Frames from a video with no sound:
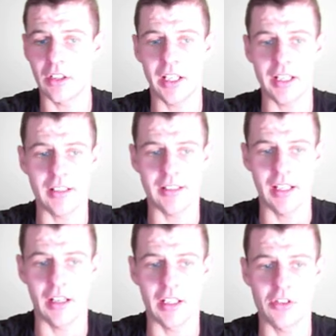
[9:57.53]
like I said,
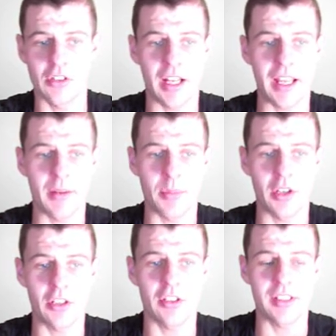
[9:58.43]
I try and
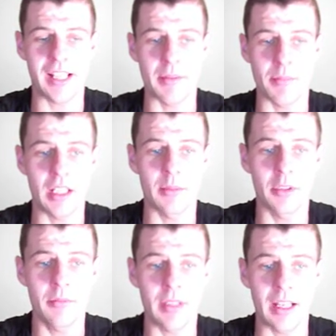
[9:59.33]
purchase a
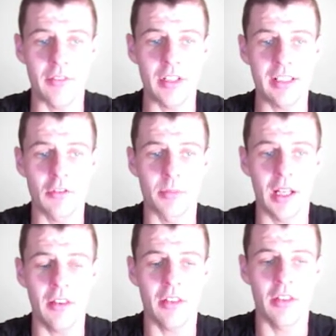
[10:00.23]
minimum every single
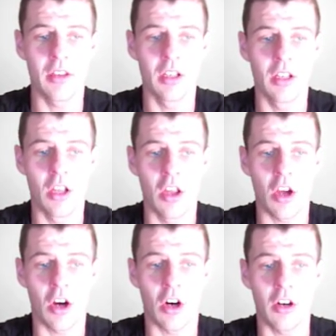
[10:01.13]
month
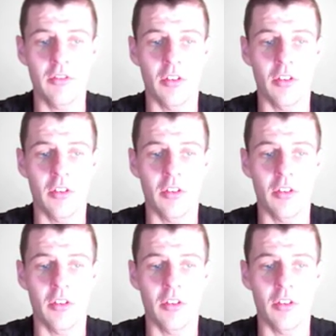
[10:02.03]
of